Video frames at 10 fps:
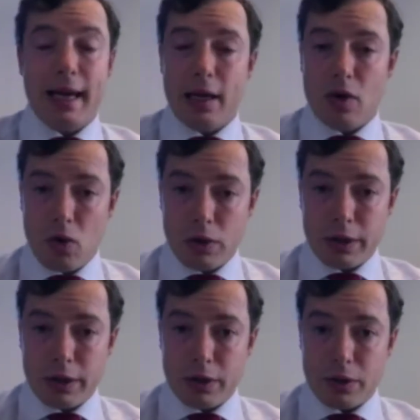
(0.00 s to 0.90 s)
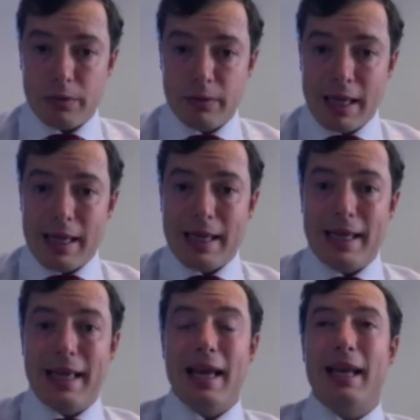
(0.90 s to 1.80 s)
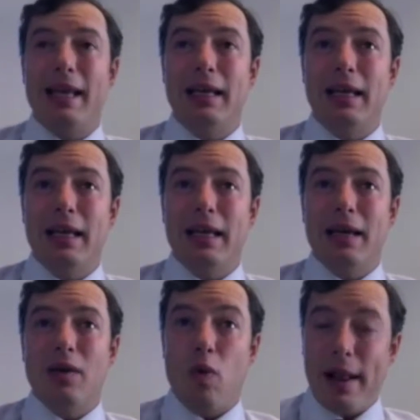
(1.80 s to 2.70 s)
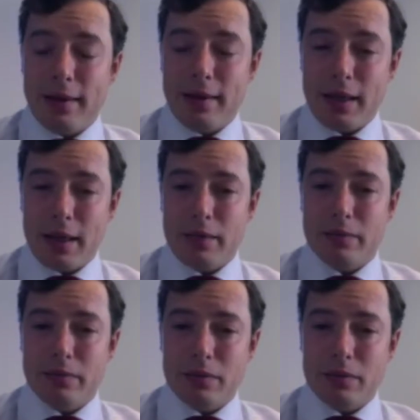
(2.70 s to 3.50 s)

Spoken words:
getting older though, getting wealthier,